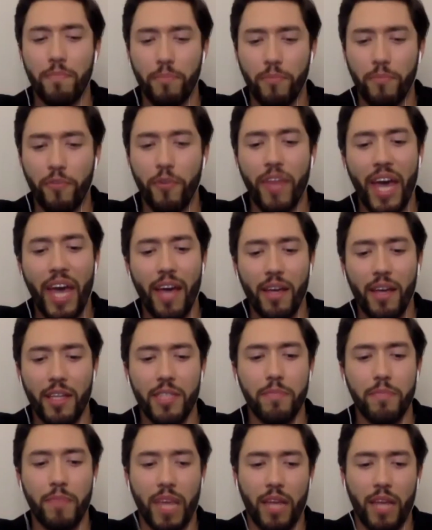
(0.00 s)
for that
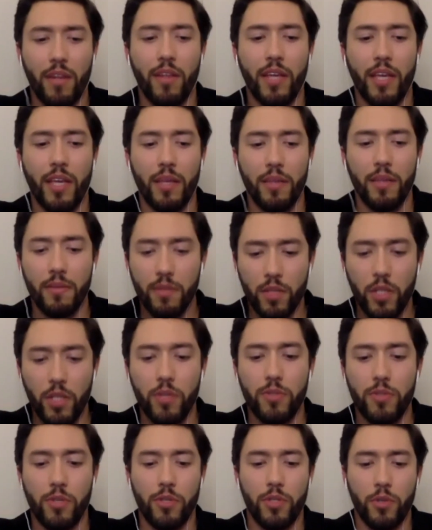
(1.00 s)
it's mainly
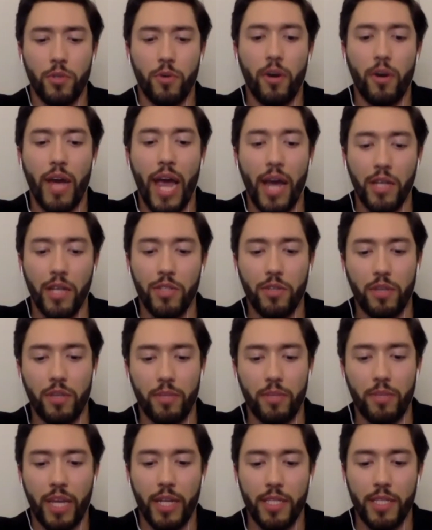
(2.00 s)
users who are actually
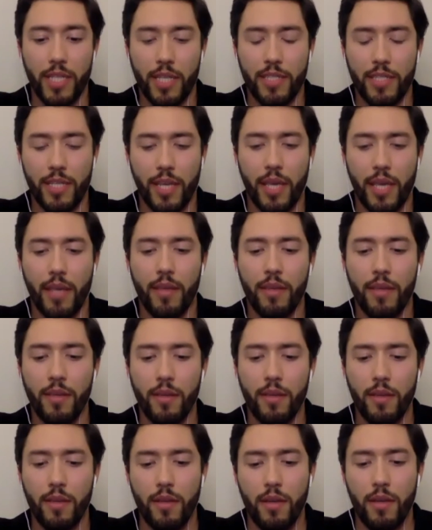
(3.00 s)
beta testing it.
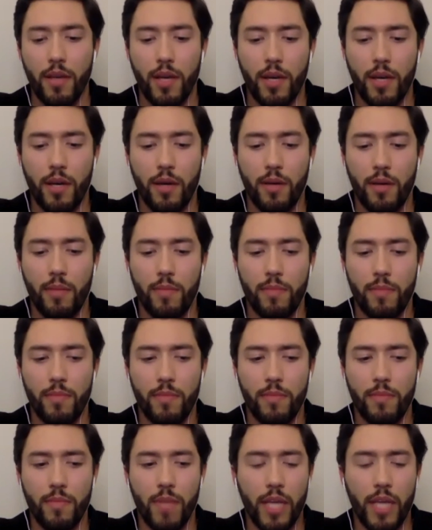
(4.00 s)

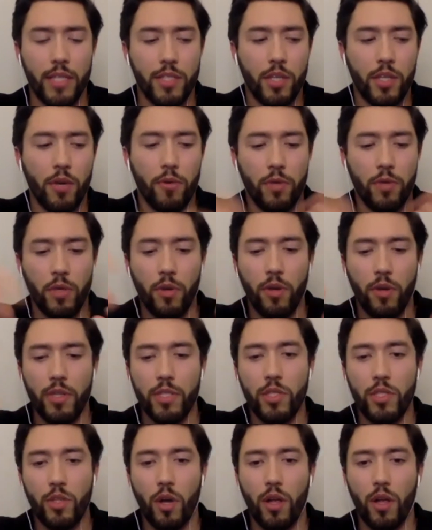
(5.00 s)
And so you'll
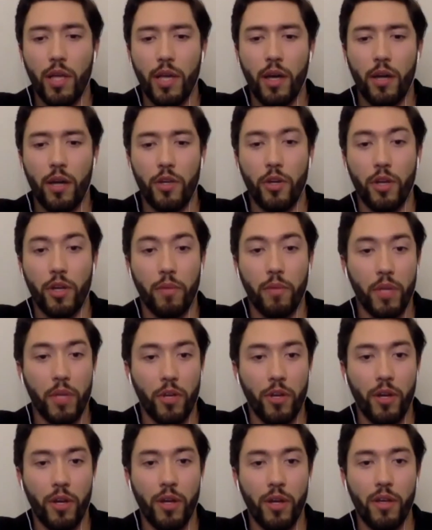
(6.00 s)
install it on your
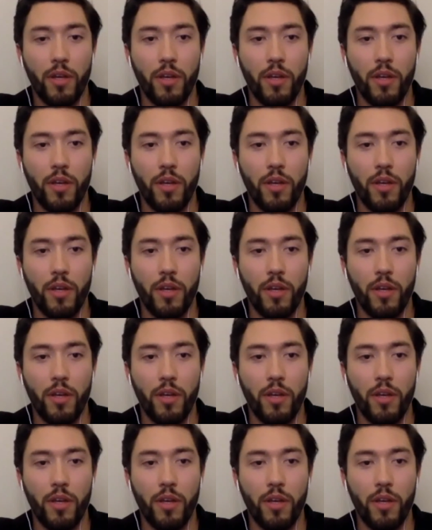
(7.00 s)
computer.